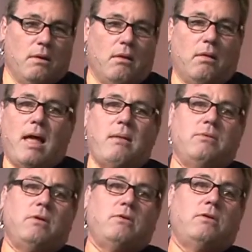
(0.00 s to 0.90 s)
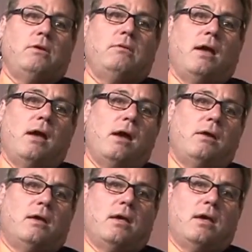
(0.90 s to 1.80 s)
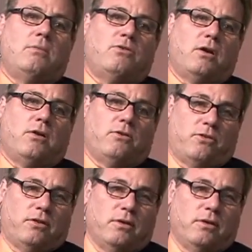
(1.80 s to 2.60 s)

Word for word: Well, I'm just too tired to come to church.